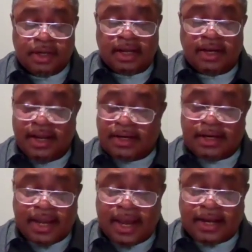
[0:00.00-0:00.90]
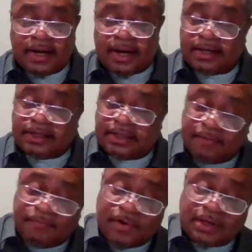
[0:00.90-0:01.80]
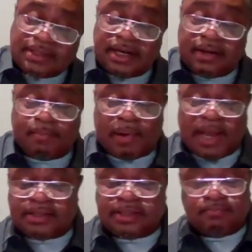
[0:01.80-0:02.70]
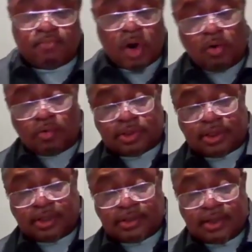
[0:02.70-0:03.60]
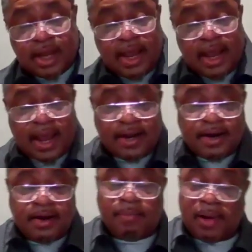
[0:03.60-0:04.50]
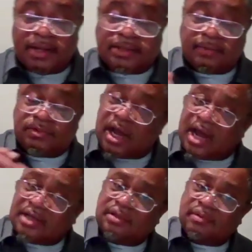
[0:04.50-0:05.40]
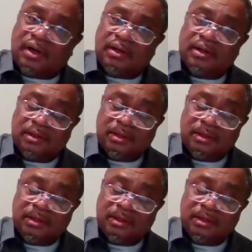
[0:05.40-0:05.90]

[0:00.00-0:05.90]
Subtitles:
It indicated a difference in the place of Moses and in the place of Joshua.